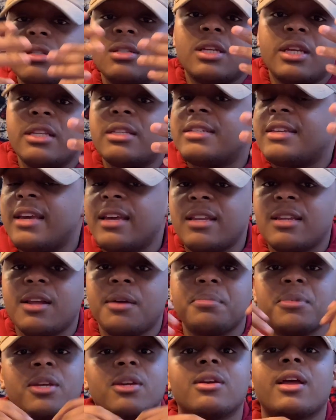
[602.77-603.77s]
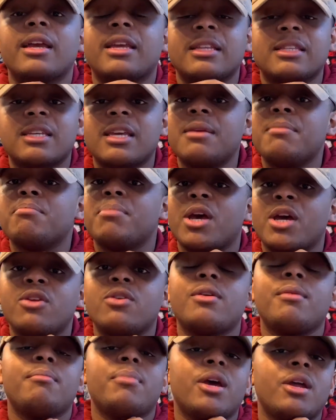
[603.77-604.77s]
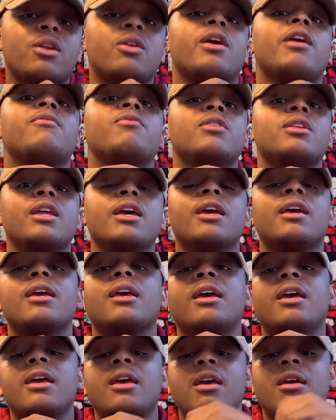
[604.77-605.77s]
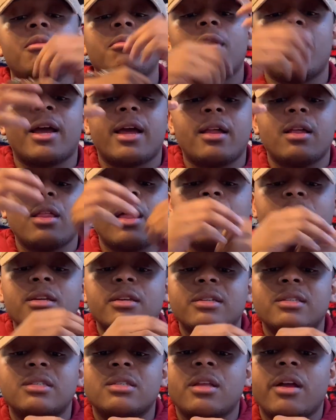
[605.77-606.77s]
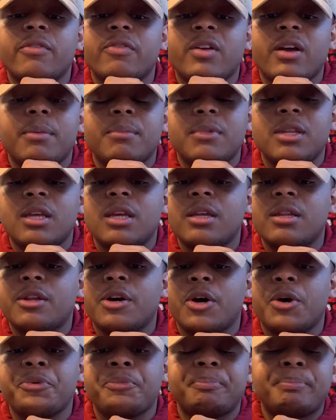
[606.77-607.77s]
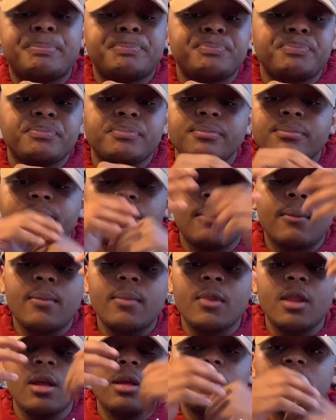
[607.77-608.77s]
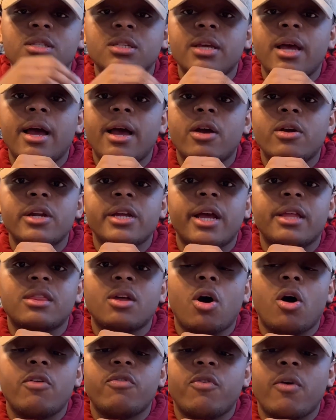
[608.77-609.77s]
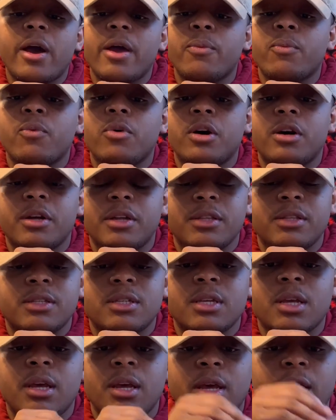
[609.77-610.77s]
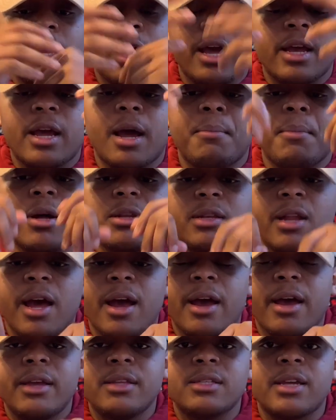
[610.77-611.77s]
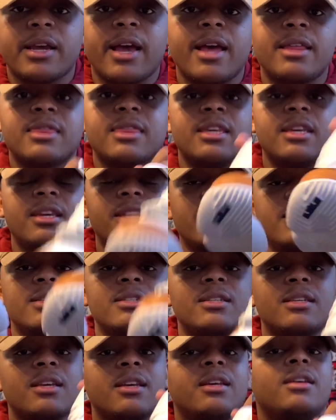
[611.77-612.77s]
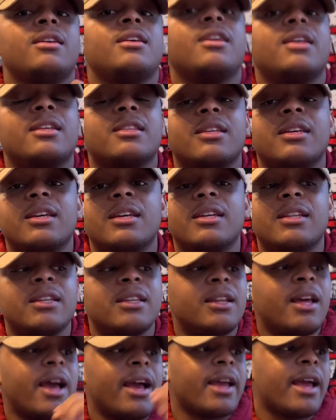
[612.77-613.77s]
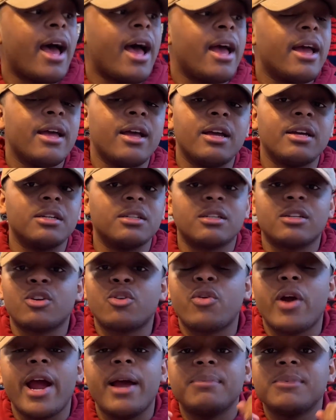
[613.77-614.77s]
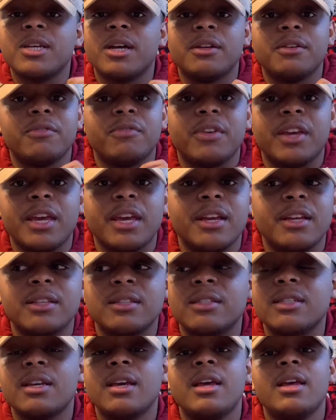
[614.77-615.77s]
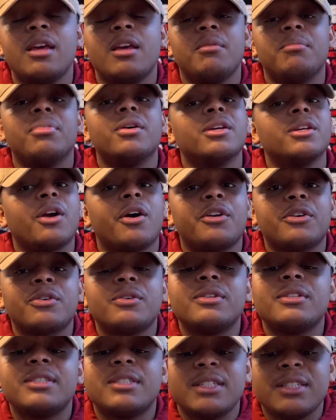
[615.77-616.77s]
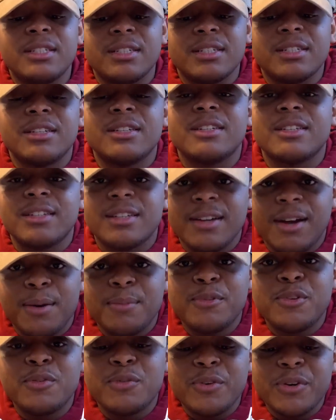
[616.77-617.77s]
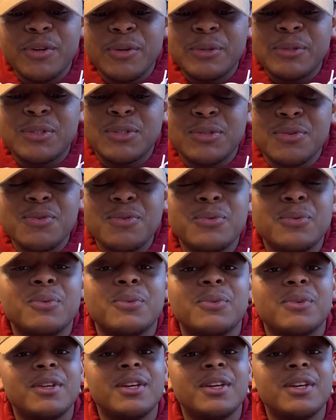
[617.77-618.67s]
it's getting up there. Like, it's getting better and better every day. But I got a lot of good stuff coming in. You see, I already got the off-white ones. I got my 9s, I got these, and then I got a crap ton of Vans. But y'all are gonna see, coming real soon,